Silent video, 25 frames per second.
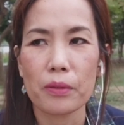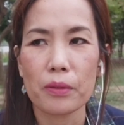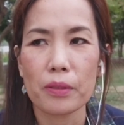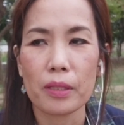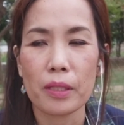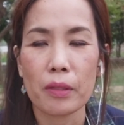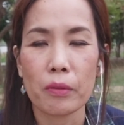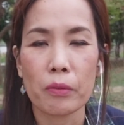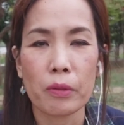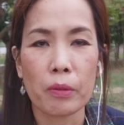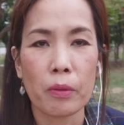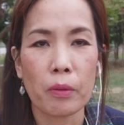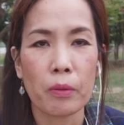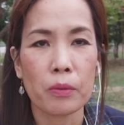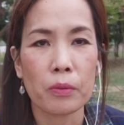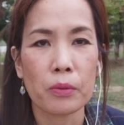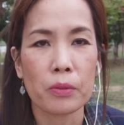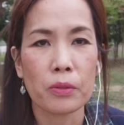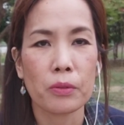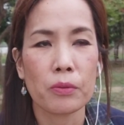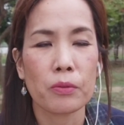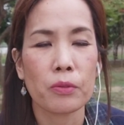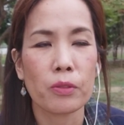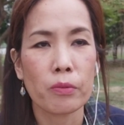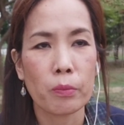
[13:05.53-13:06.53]
They were
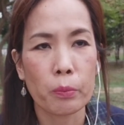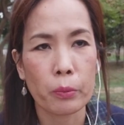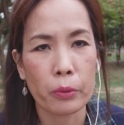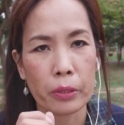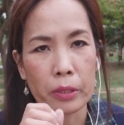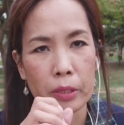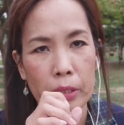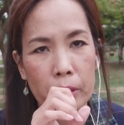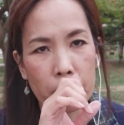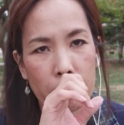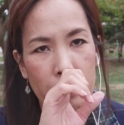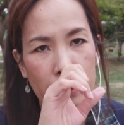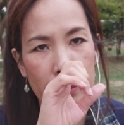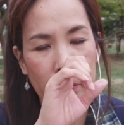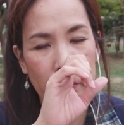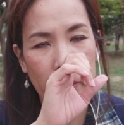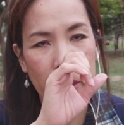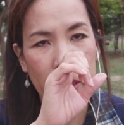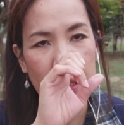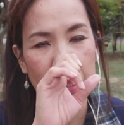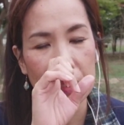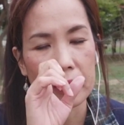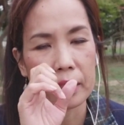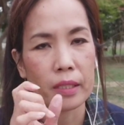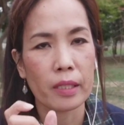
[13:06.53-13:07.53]
also supportive of me.